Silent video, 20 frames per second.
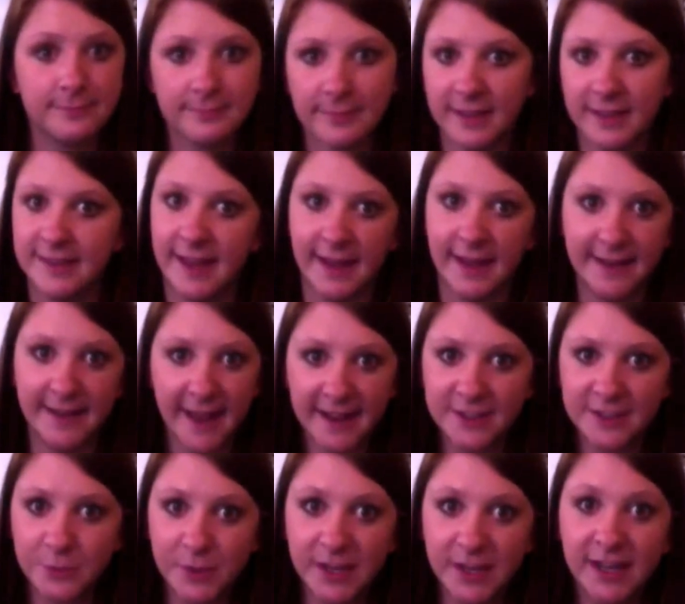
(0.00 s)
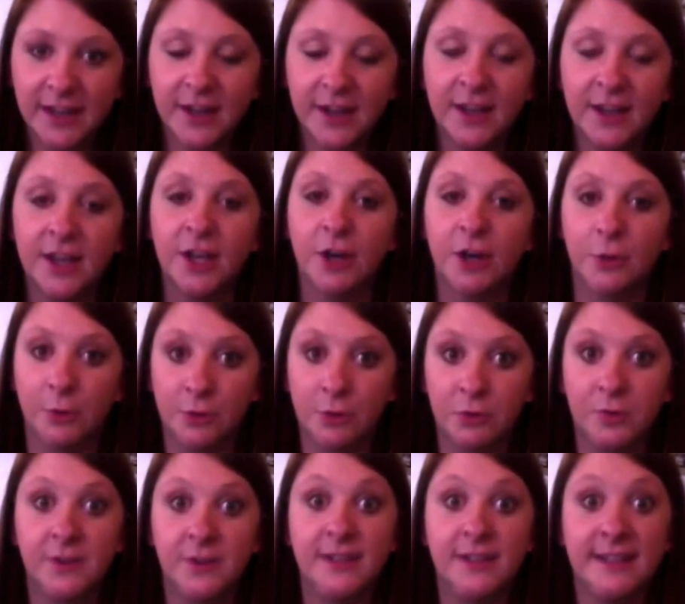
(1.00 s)
that next week we were
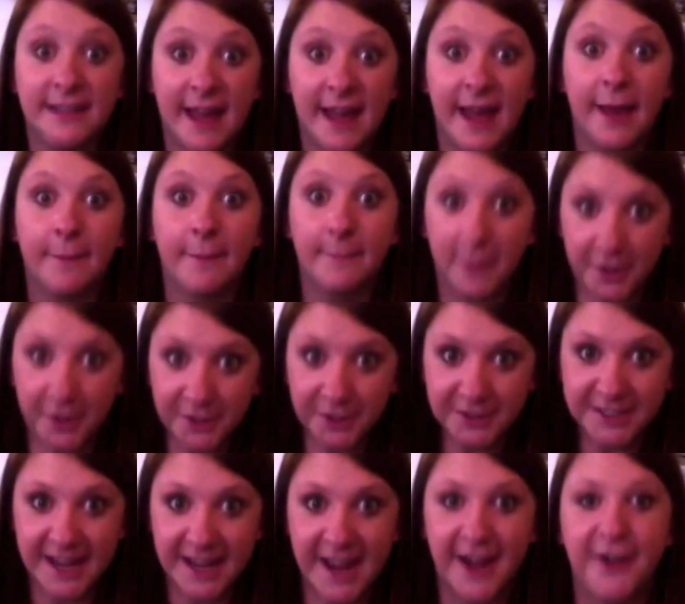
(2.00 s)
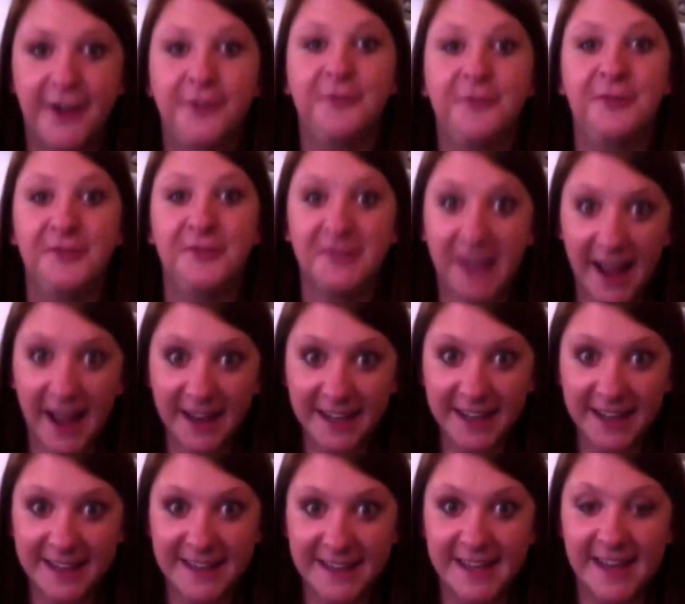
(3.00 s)
really like buckled down. We've got to
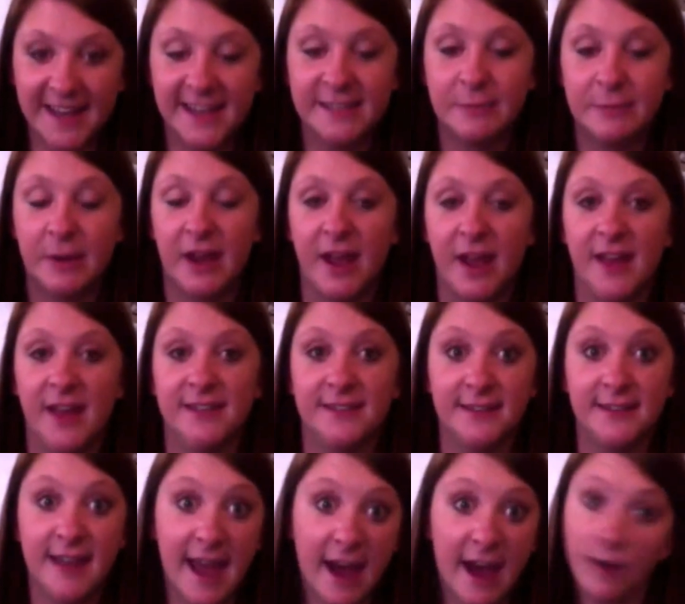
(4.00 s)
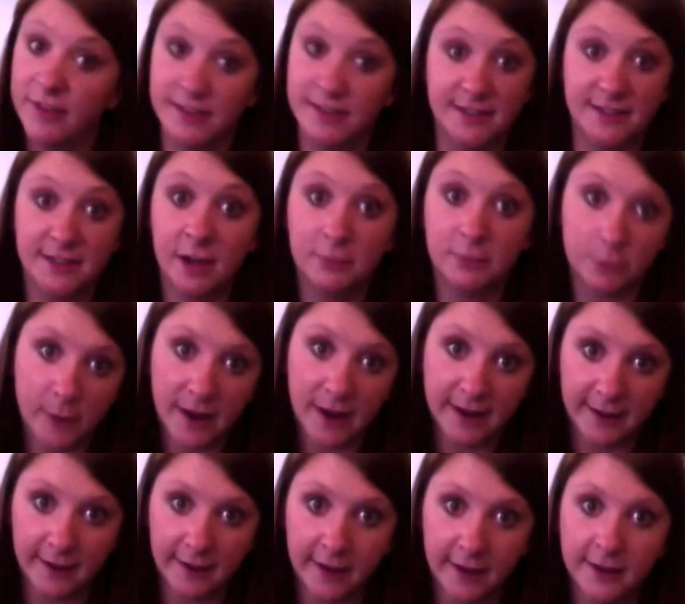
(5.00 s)
get this because now this is all we're
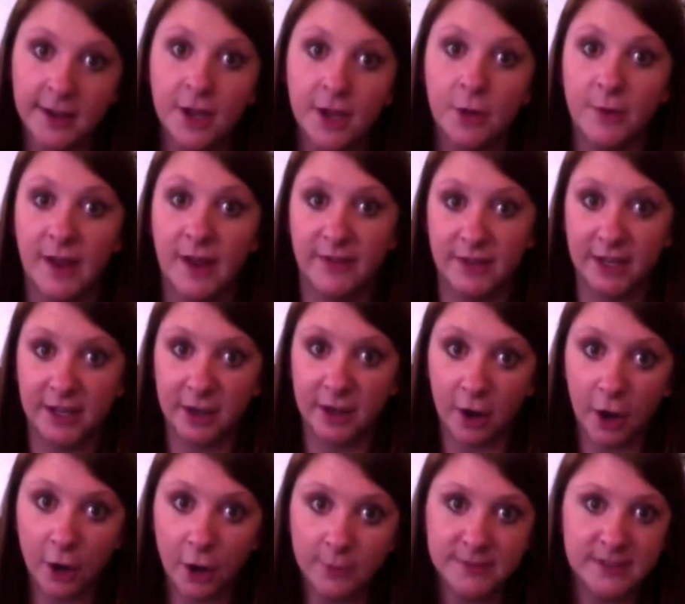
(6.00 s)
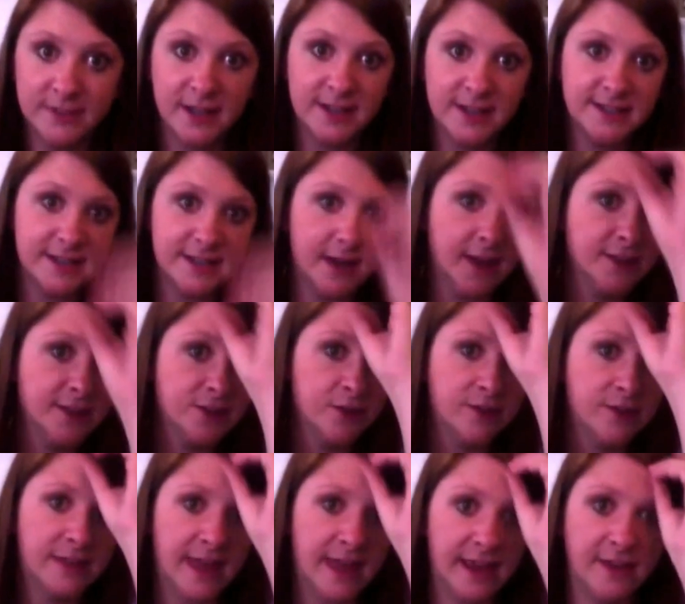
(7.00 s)
waiting on. We have to get our home study done so
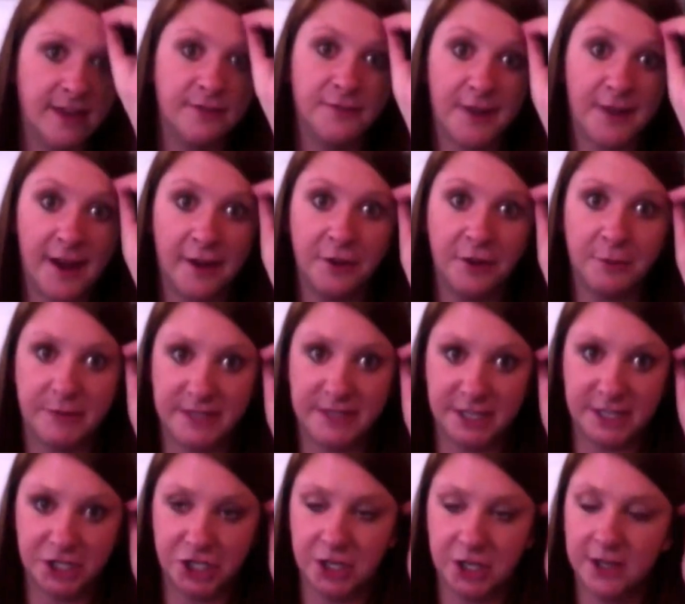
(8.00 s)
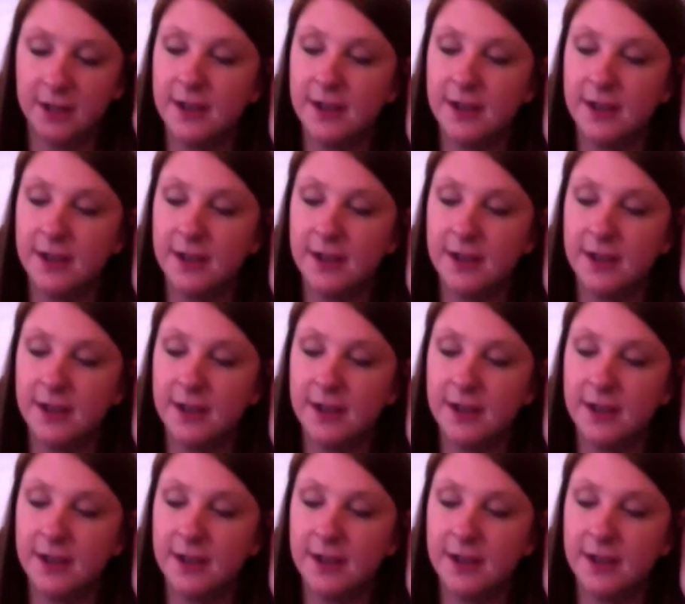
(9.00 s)
that they can file the petition.